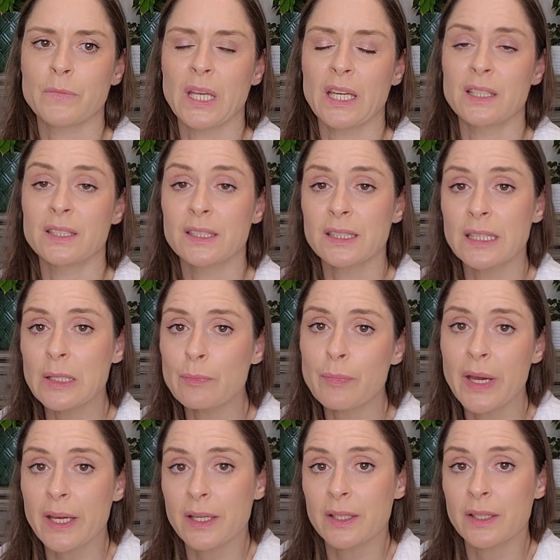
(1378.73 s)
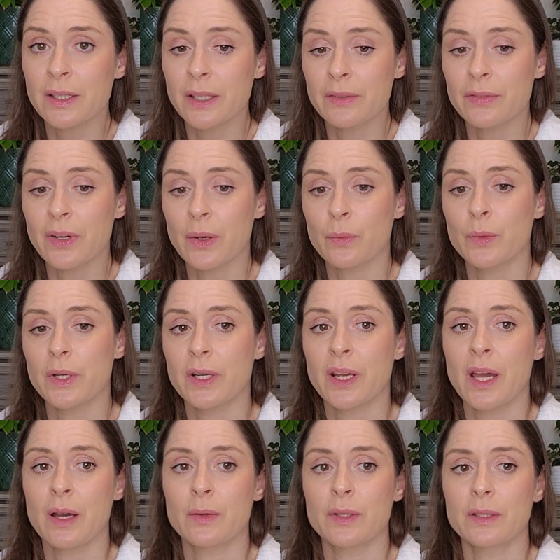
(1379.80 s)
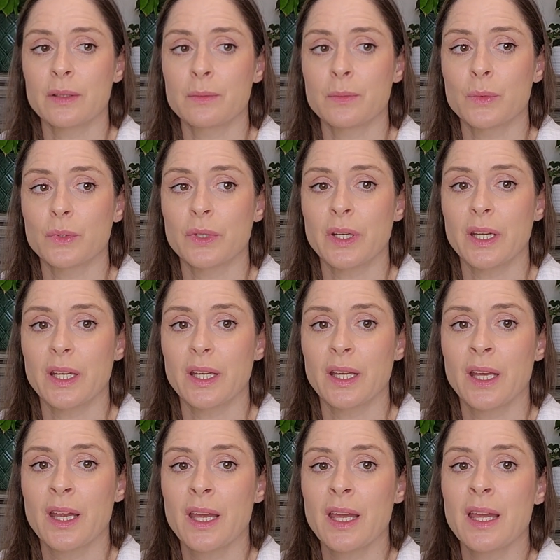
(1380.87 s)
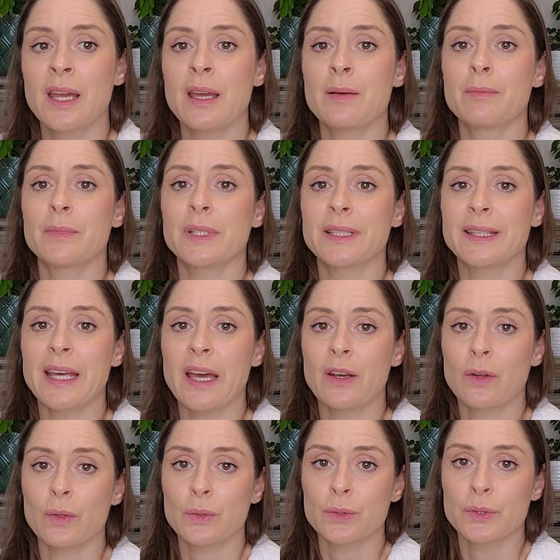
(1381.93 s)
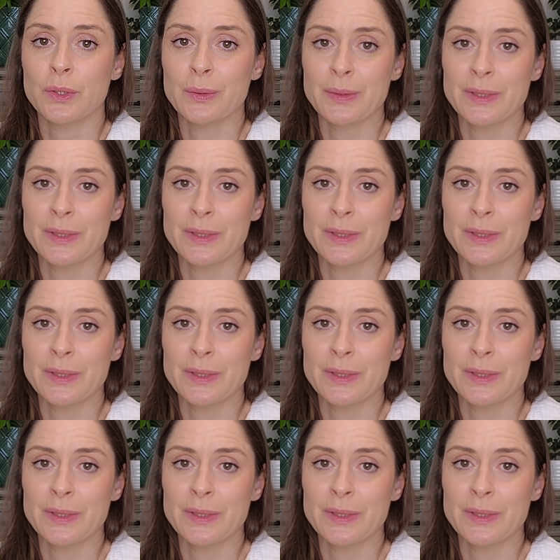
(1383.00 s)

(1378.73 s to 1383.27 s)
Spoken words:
I sleep better if I work out in the morning, but that also